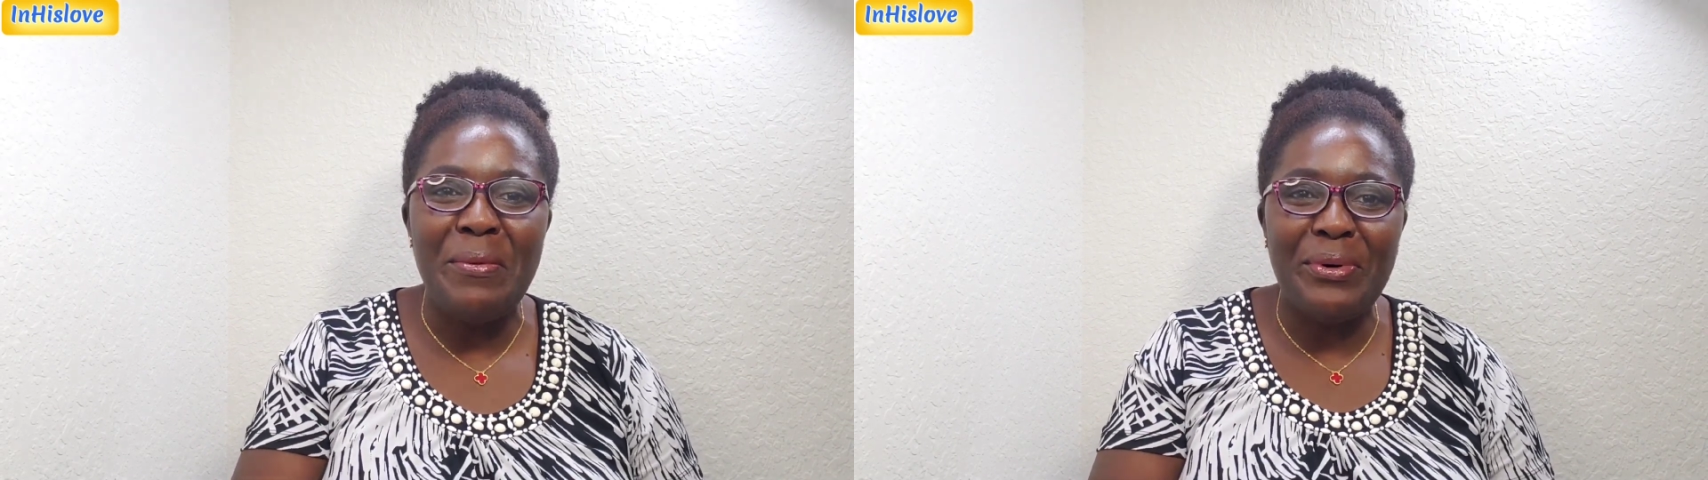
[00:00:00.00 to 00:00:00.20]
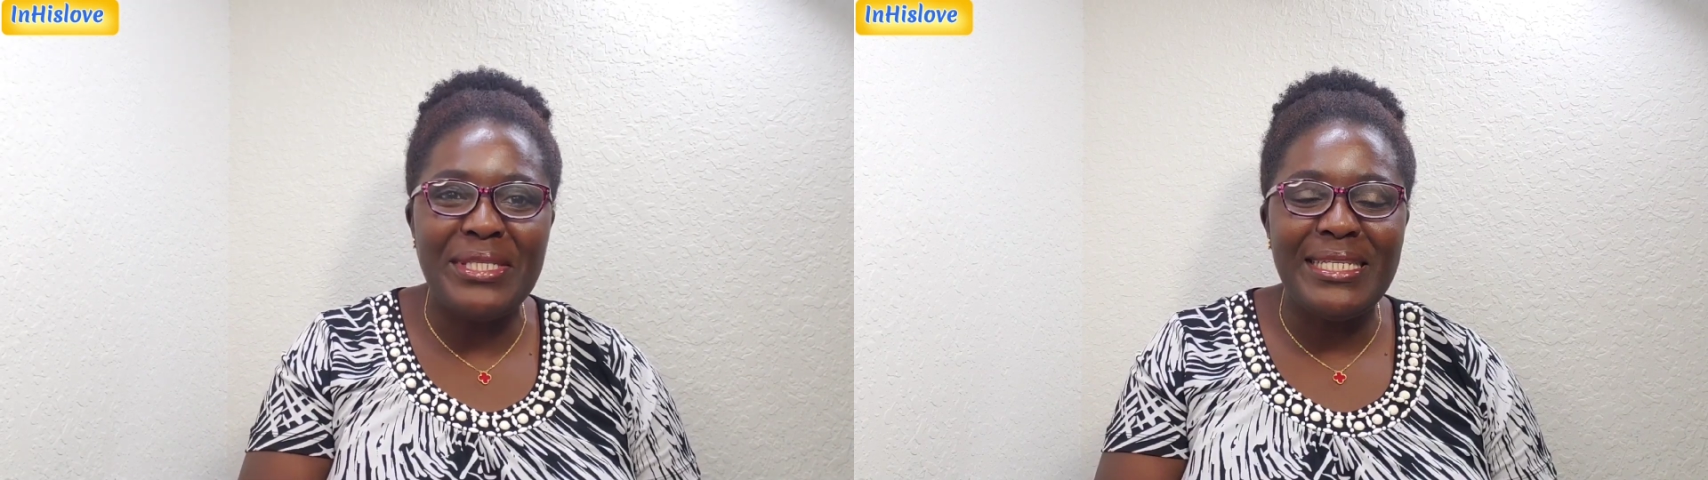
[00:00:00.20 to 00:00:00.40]

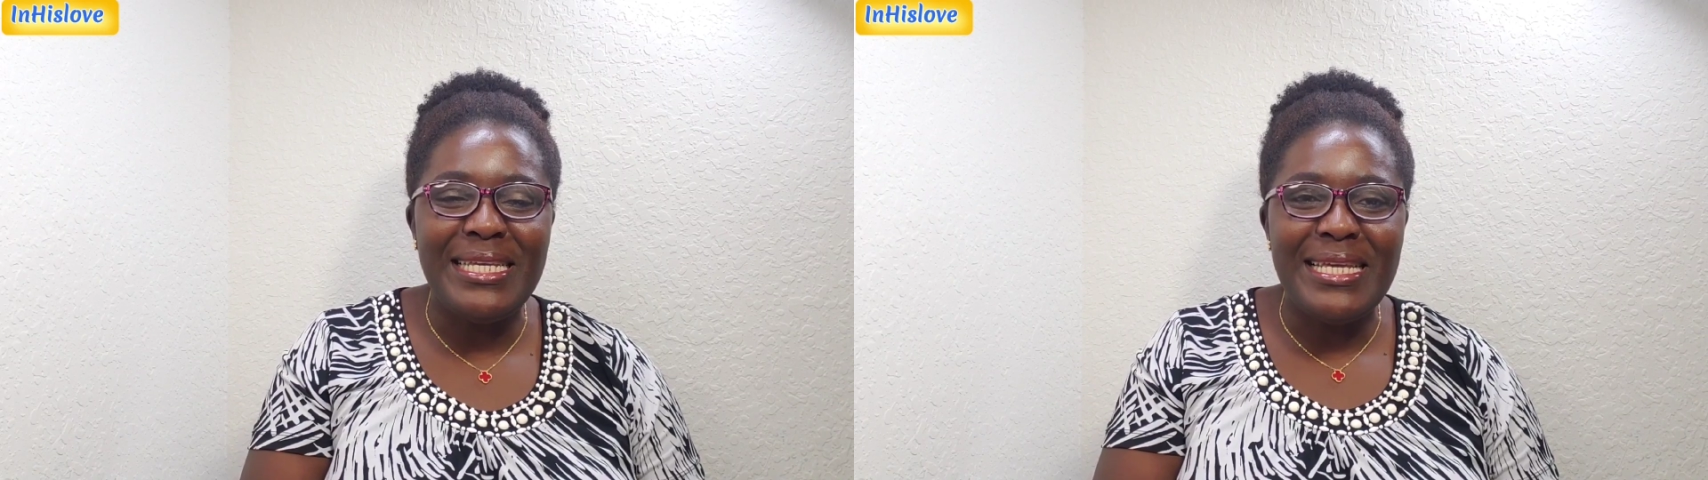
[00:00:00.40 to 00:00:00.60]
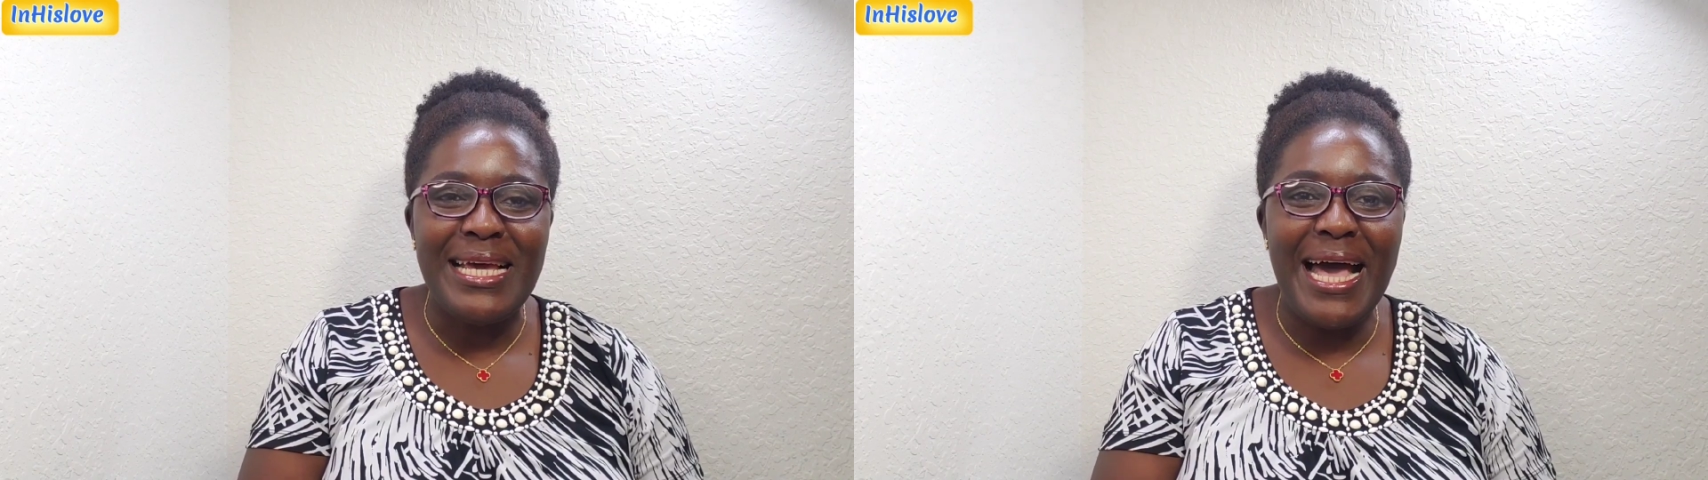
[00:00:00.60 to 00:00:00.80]
But
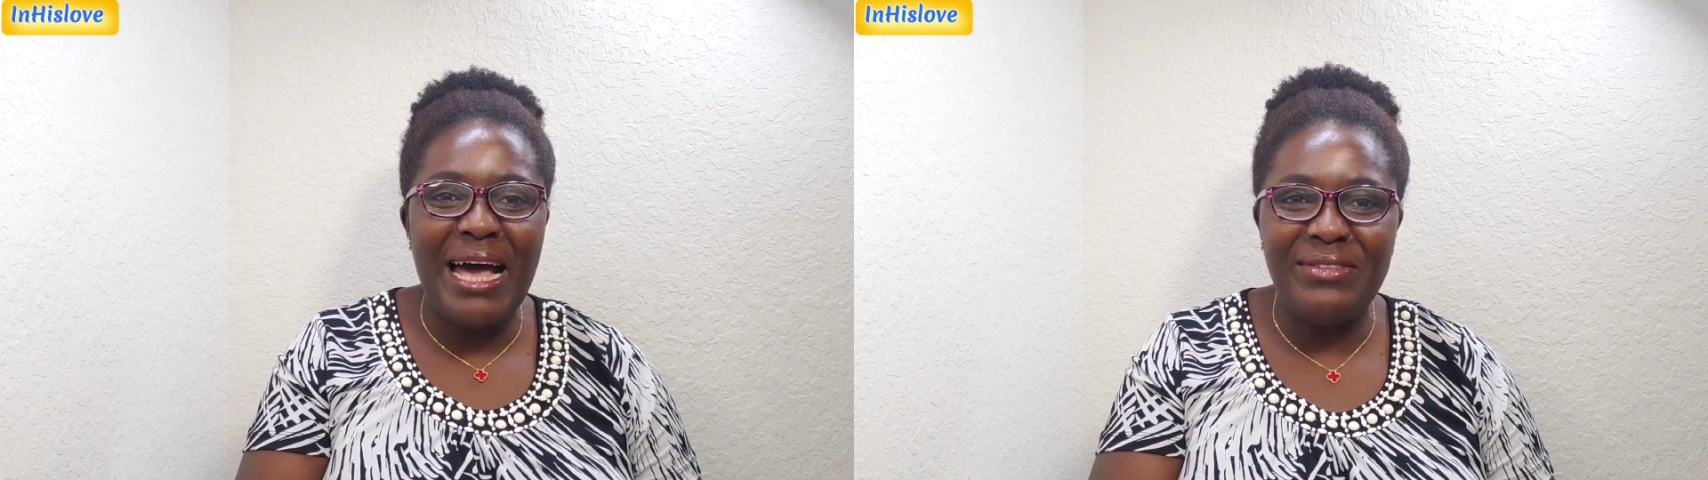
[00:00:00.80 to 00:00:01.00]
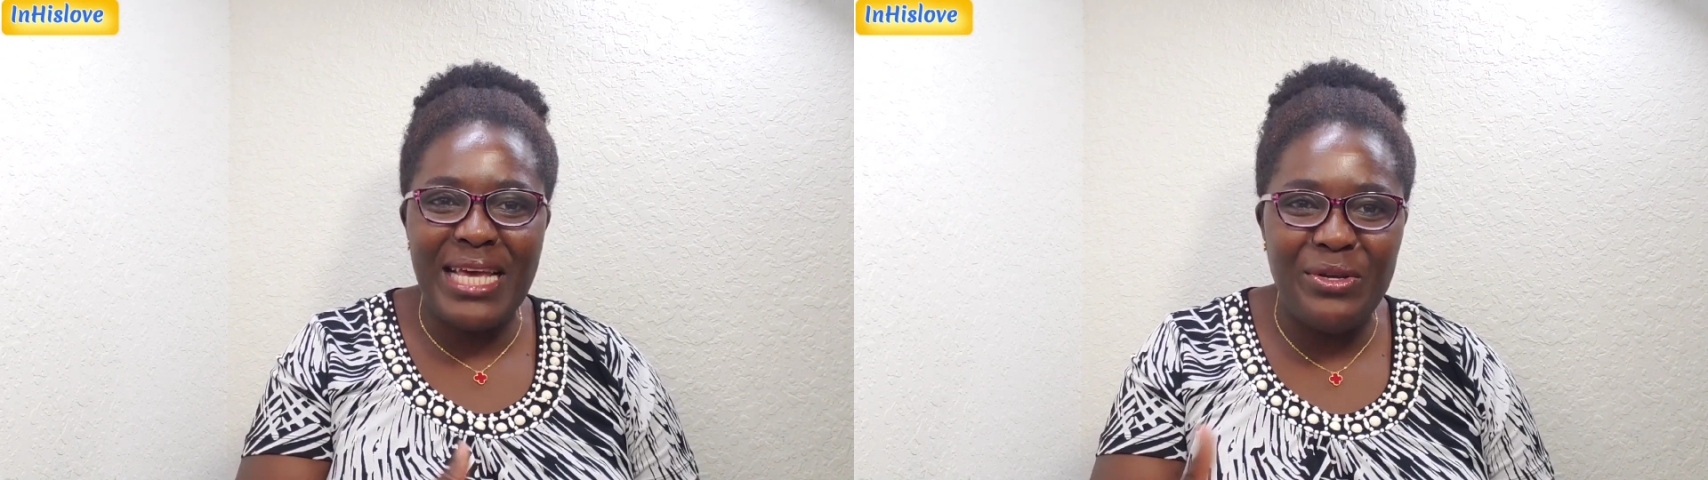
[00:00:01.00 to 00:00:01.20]

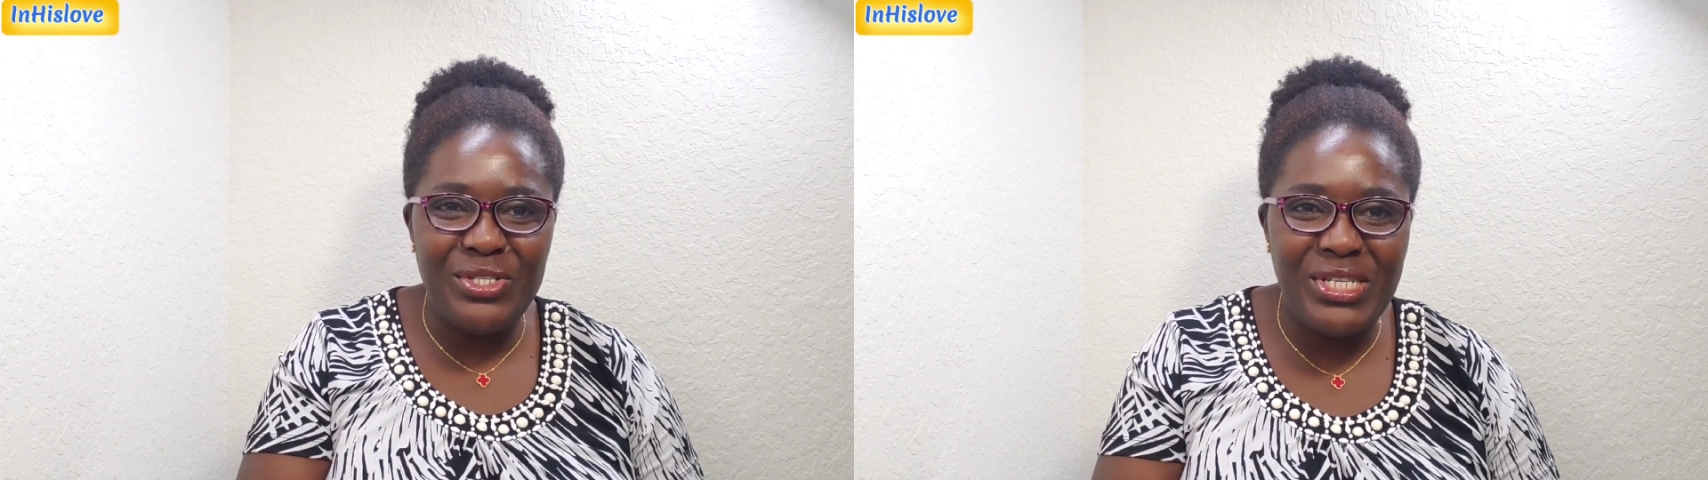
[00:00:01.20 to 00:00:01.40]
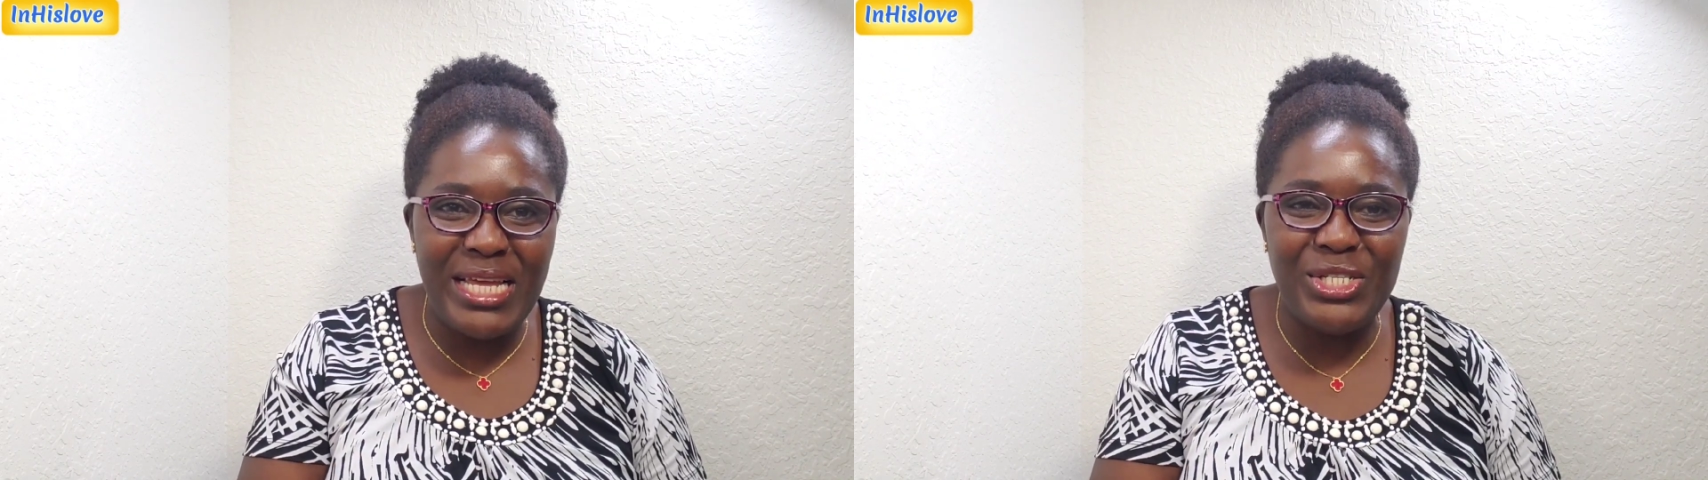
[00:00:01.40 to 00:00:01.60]
after you
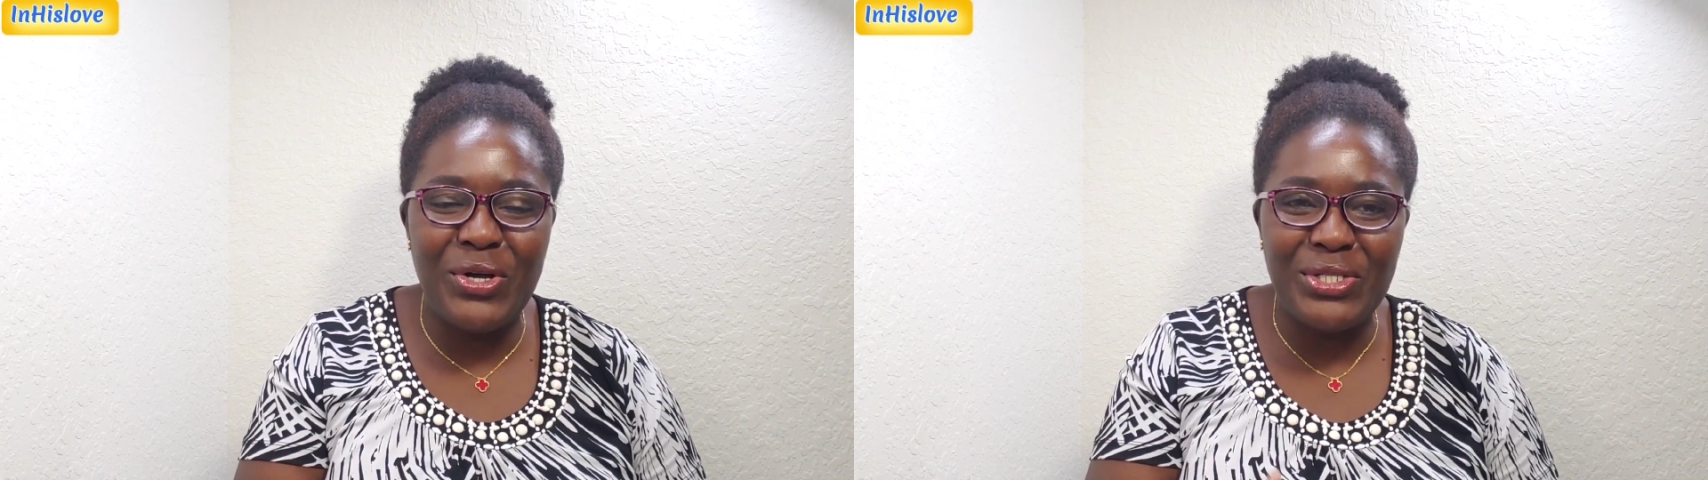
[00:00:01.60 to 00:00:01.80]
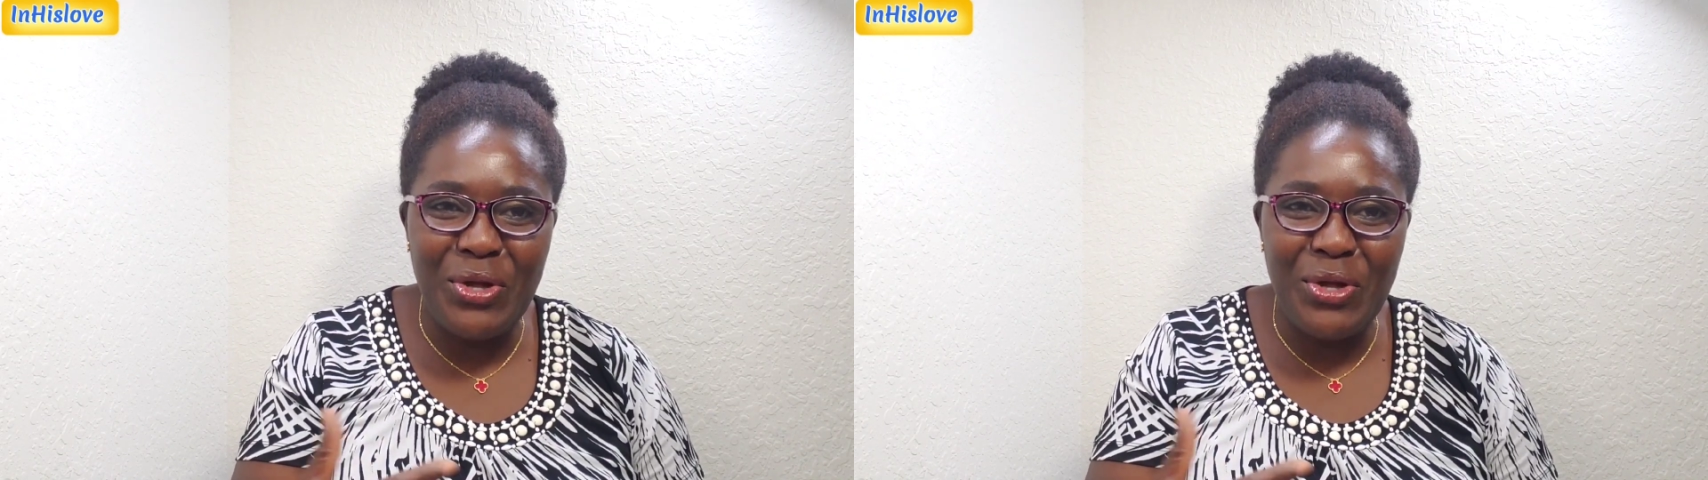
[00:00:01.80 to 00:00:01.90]
change does